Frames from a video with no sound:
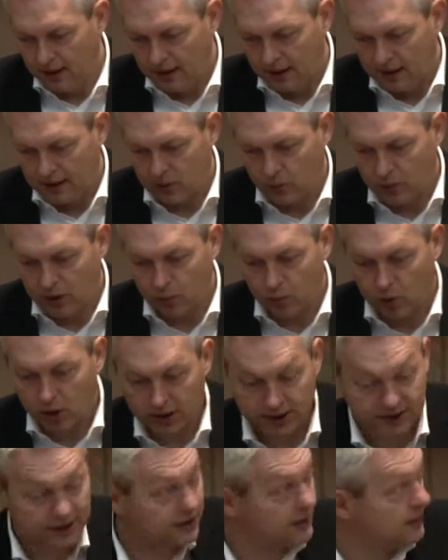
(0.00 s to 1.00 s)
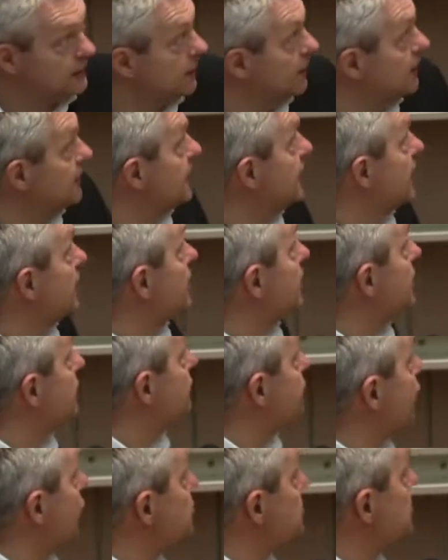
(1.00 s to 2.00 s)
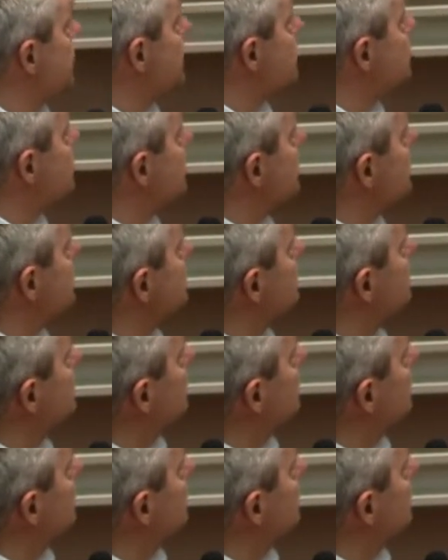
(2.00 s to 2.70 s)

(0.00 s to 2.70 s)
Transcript: We're working in the area of automation,